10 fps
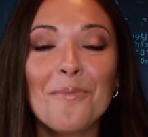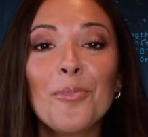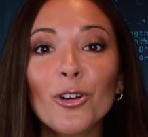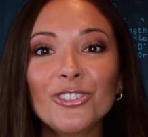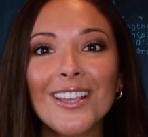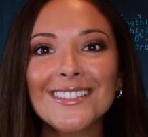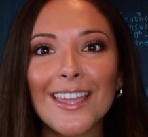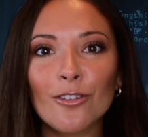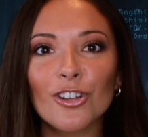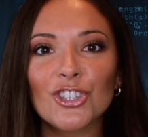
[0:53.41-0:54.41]
Blockchain
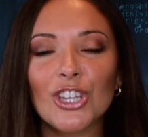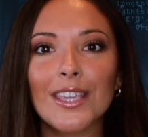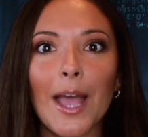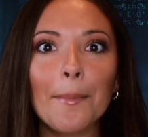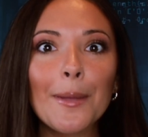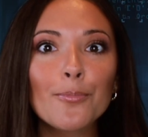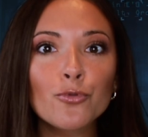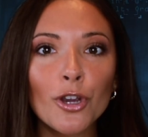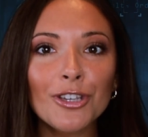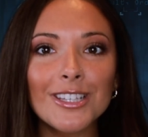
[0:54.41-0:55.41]
technology can be
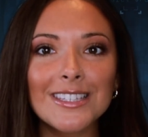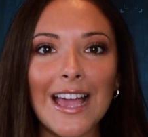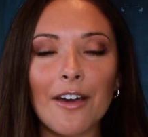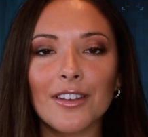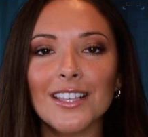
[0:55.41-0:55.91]
broken down